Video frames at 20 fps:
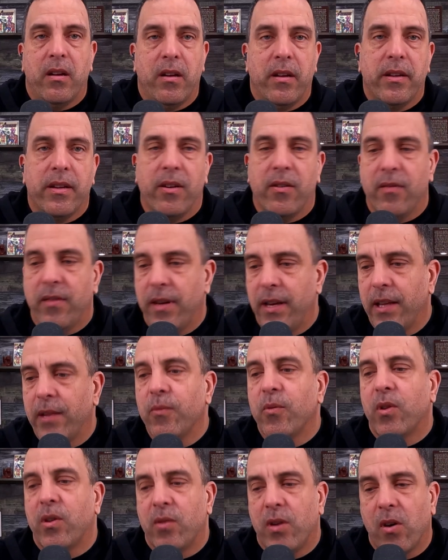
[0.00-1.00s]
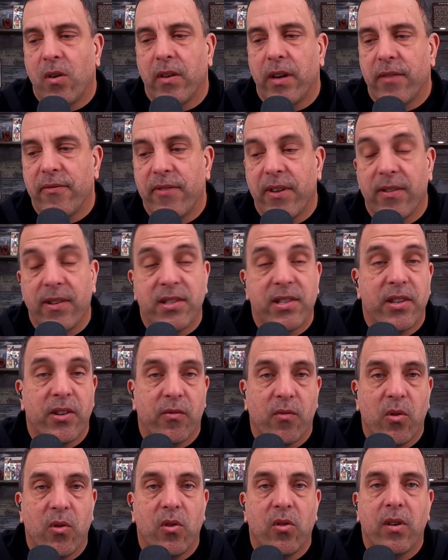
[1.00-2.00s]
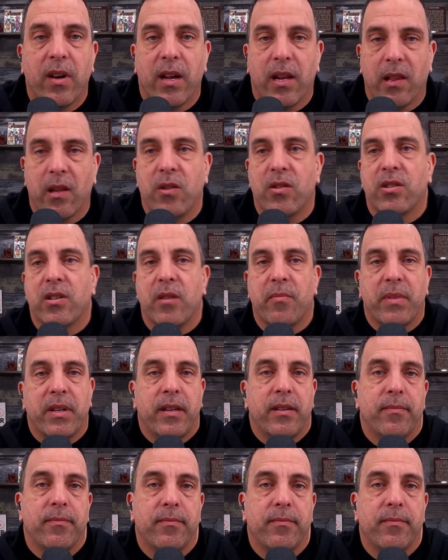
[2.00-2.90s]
we'll call it a very senior role at a large company.